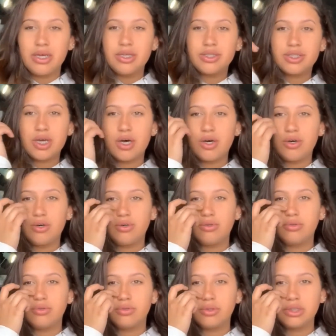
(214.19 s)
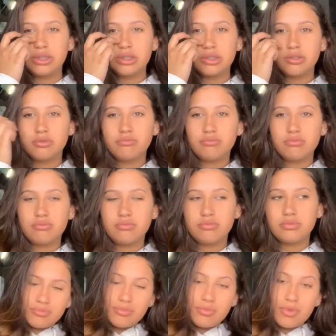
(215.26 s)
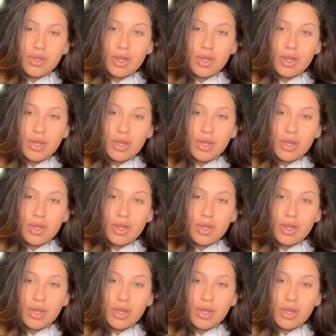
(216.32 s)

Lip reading: So, yeah.